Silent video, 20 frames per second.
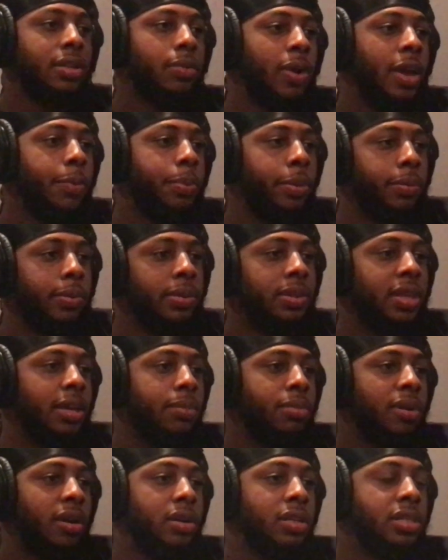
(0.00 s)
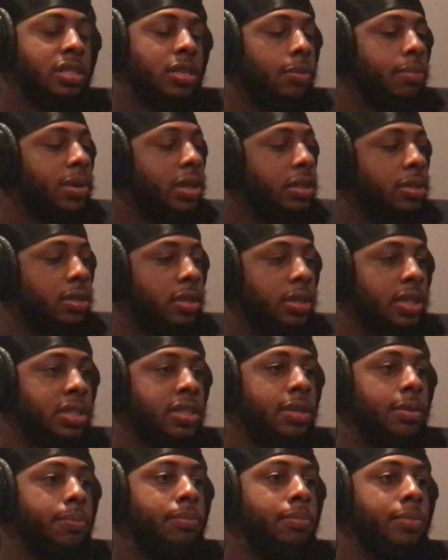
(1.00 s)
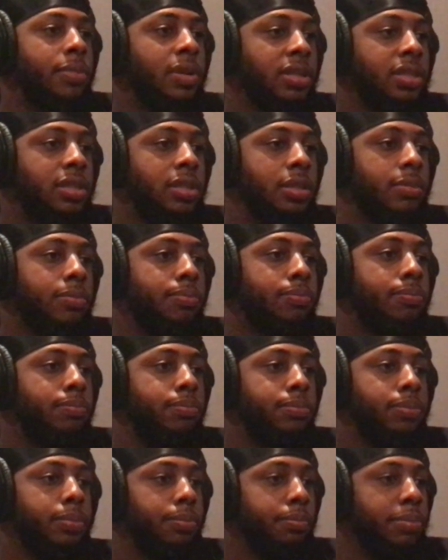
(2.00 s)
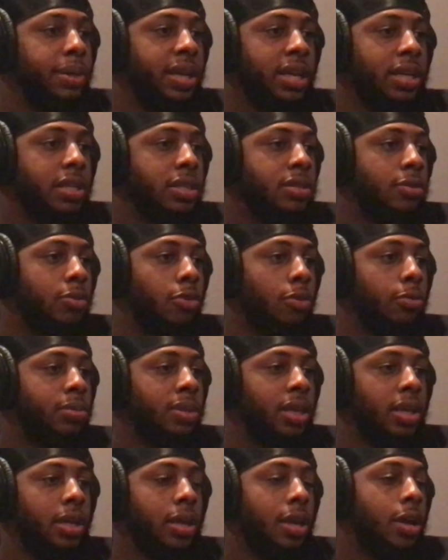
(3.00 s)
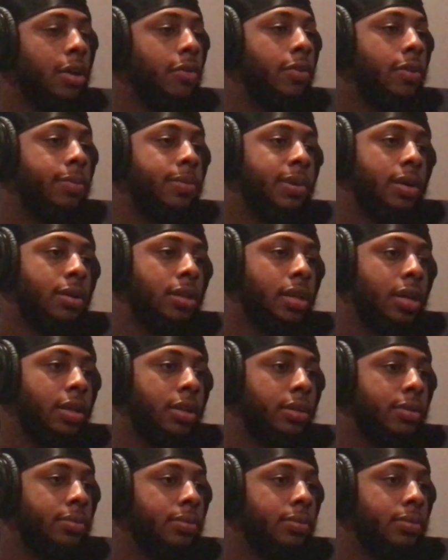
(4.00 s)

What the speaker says: the way people think, bro. It's so much. This the biggest group think ever, bro. Like,